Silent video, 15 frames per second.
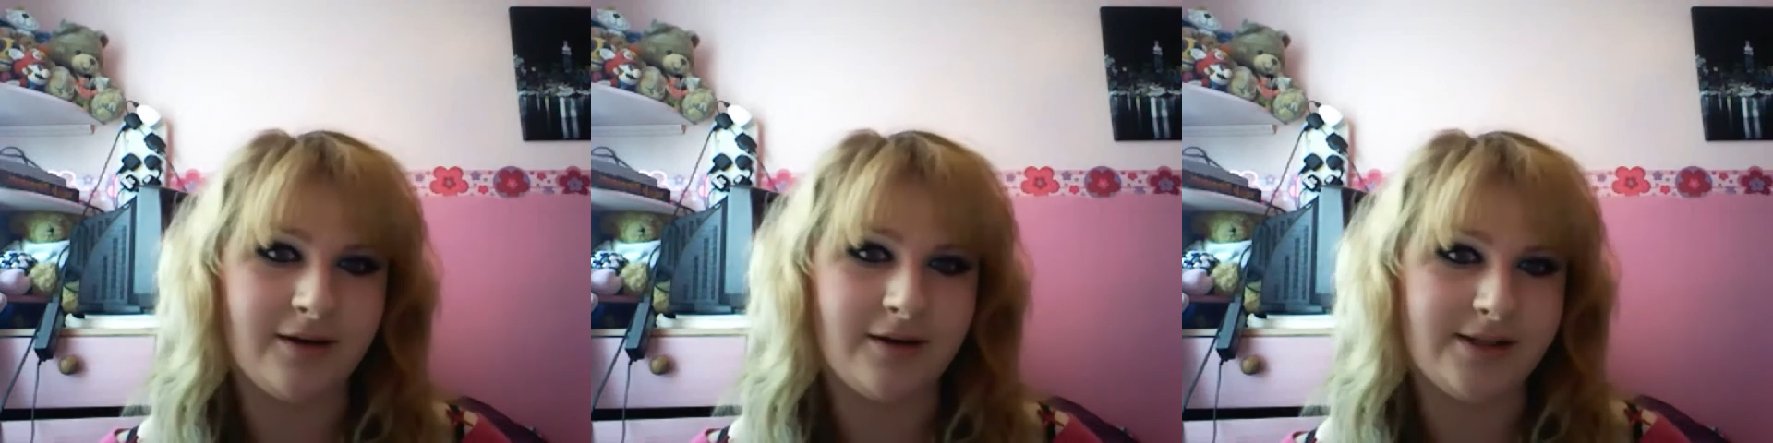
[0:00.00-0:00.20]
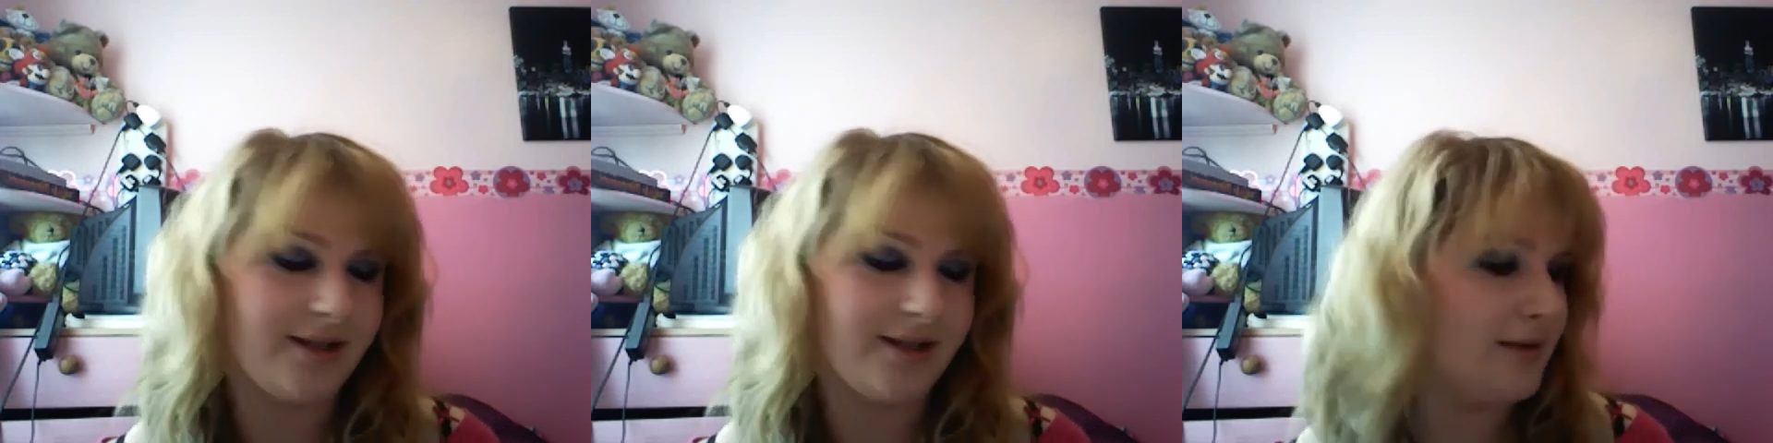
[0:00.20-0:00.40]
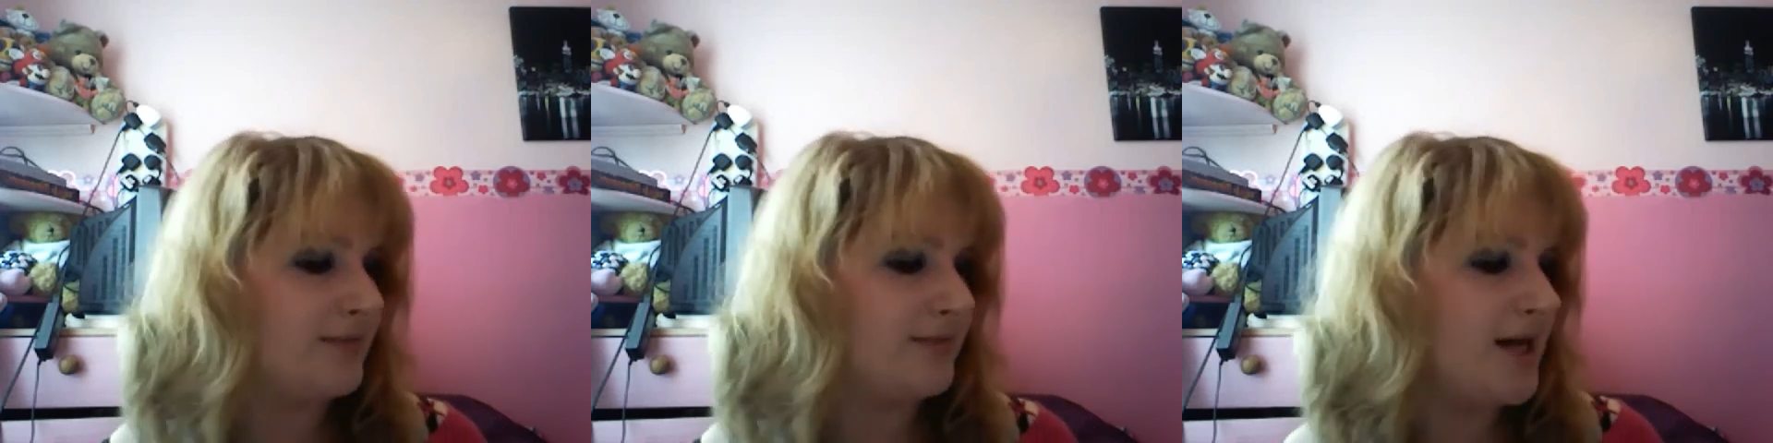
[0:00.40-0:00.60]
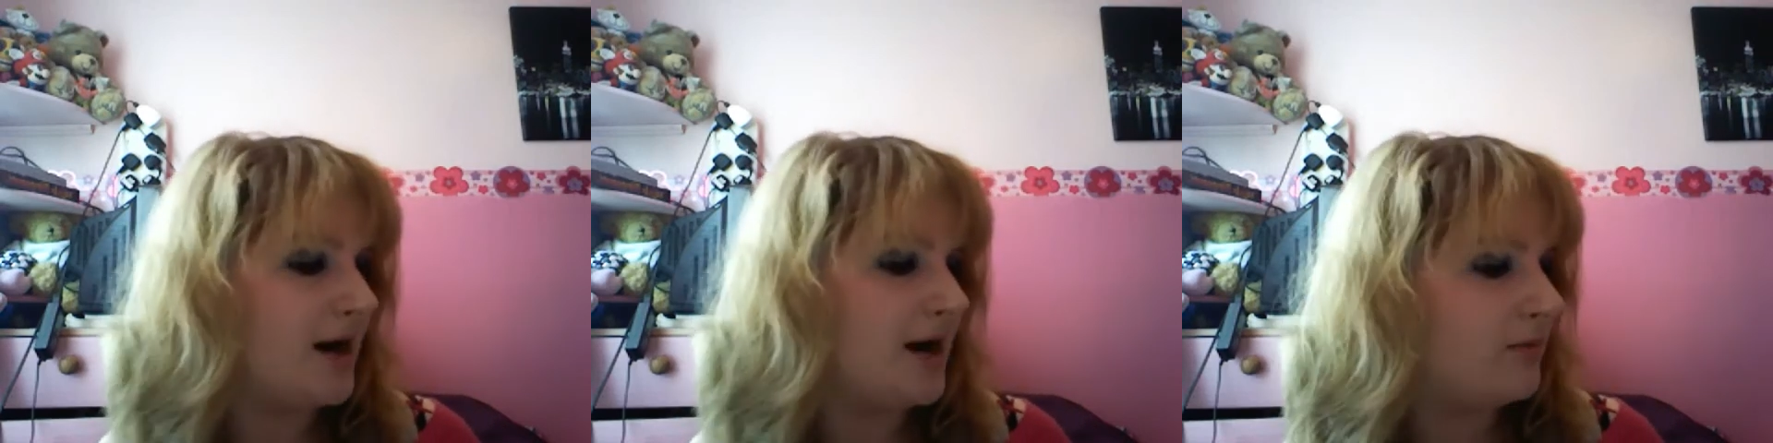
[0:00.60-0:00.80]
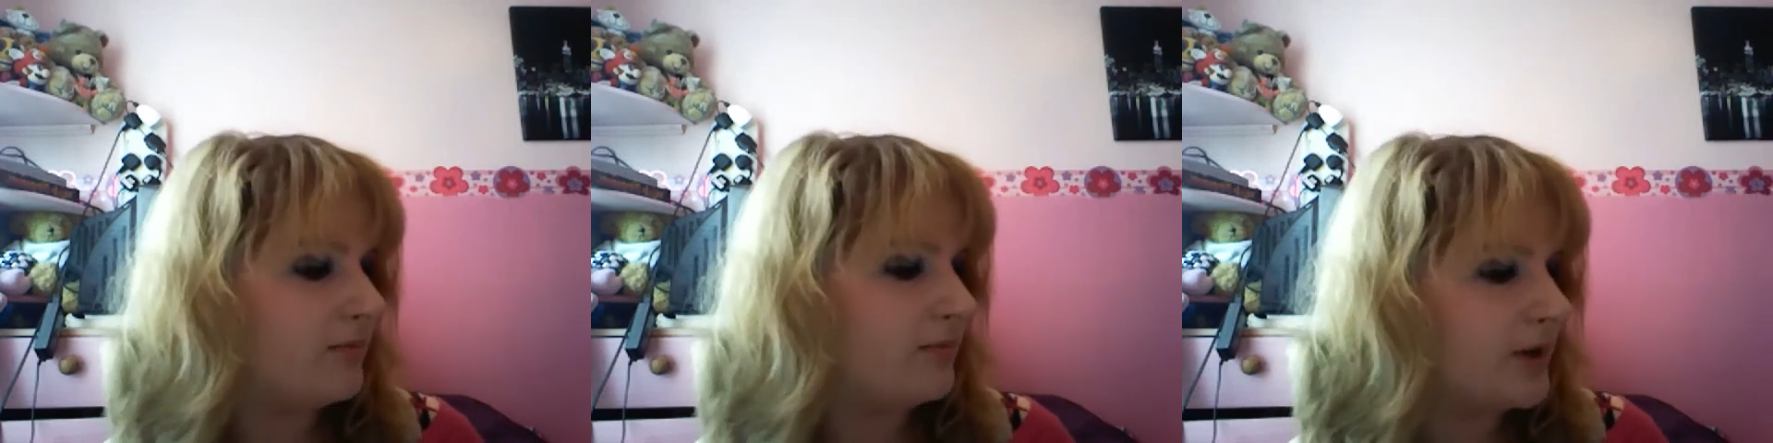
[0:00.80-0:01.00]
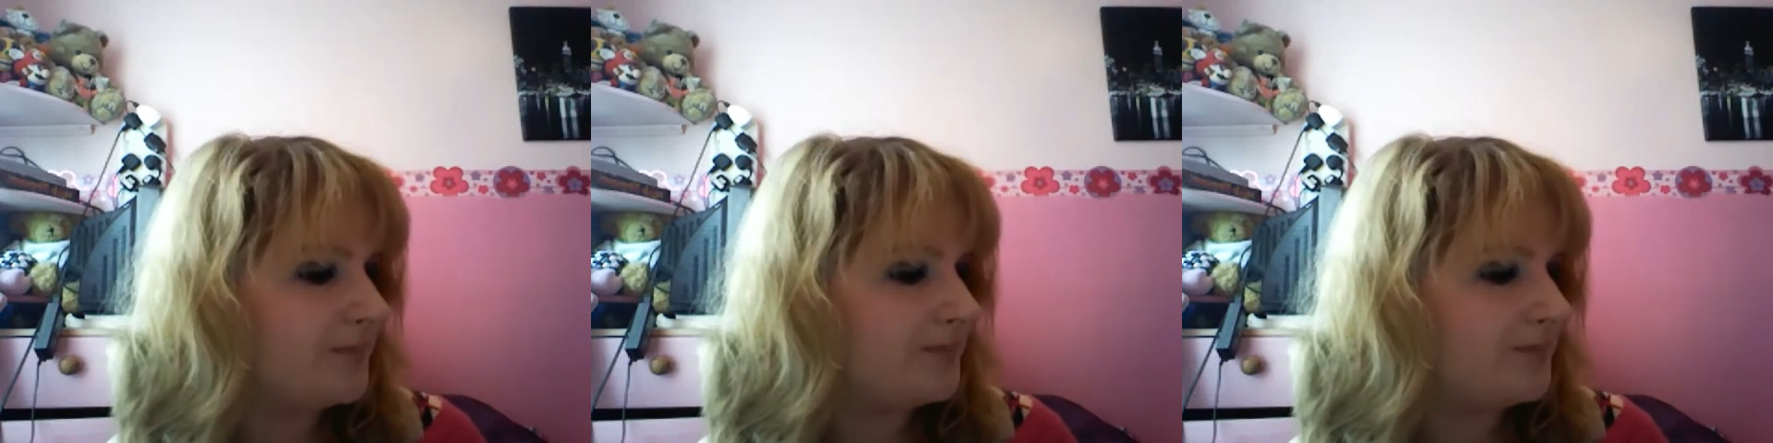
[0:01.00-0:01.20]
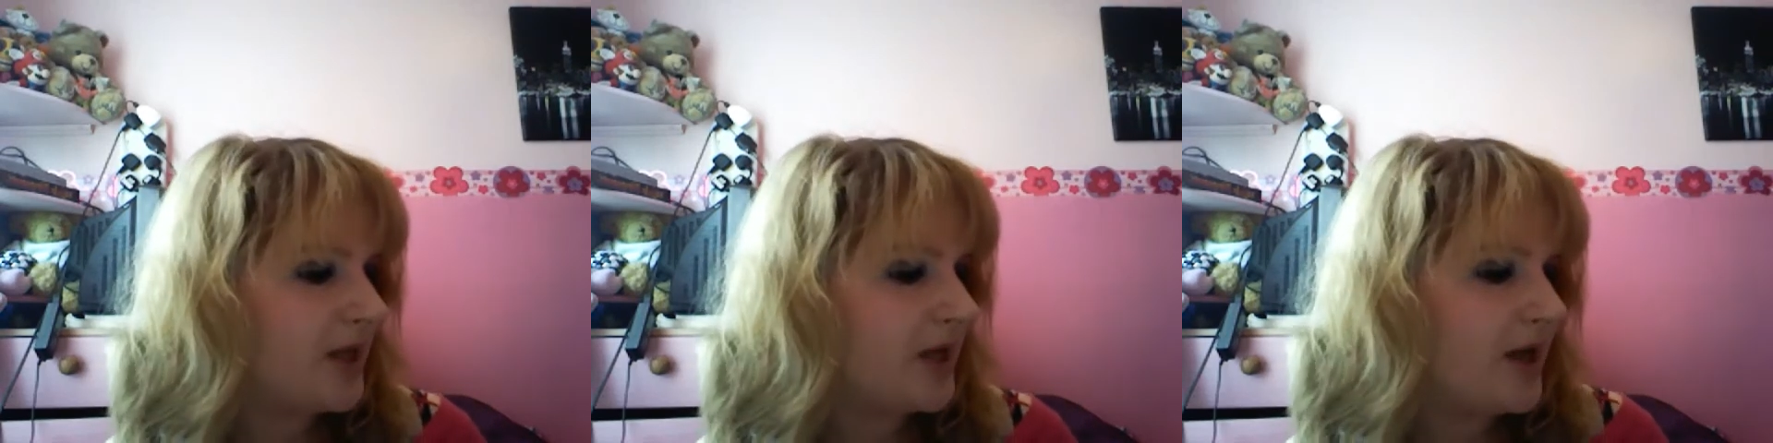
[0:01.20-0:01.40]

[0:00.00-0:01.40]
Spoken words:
nice it comes out, but